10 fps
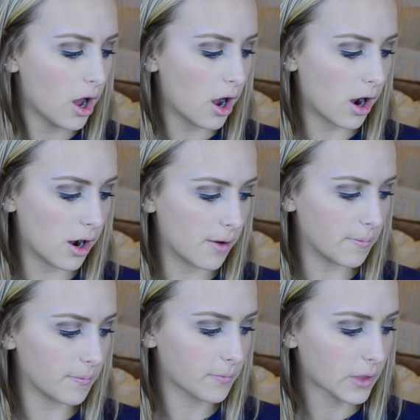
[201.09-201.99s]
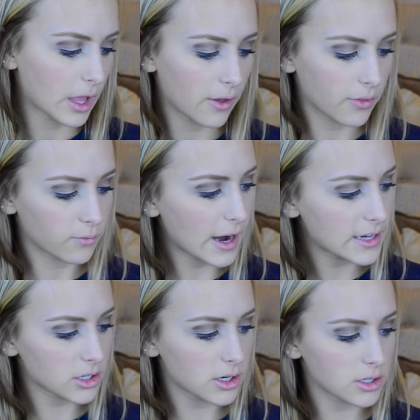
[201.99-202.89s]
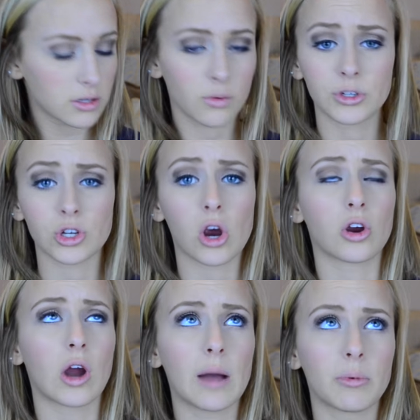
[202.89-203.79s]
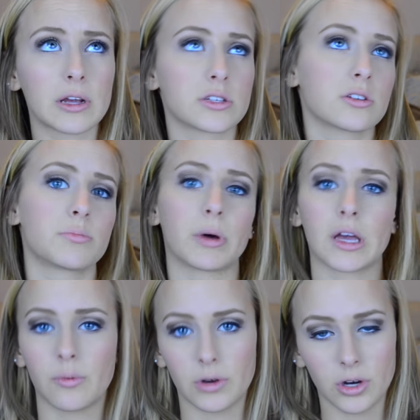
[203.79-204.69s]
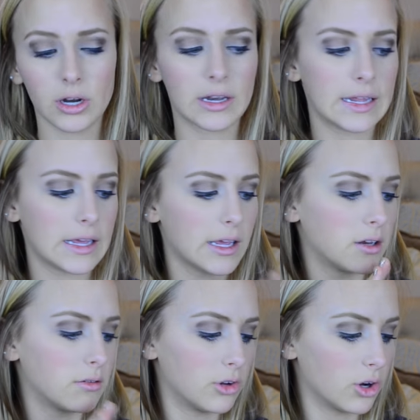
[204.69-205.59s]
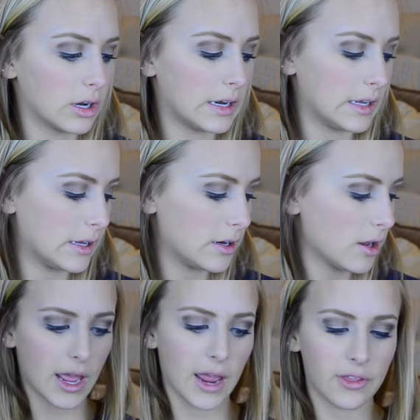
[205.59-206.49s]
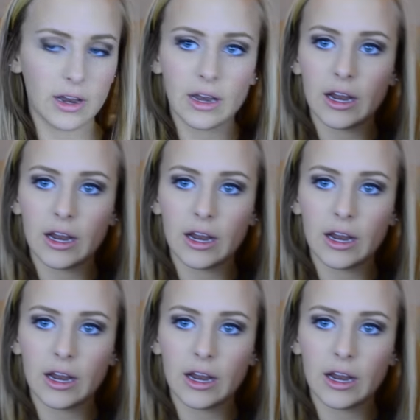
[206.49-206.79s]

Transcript: Um, razors, which are crap razors, but when you're in need, you're in need. And then in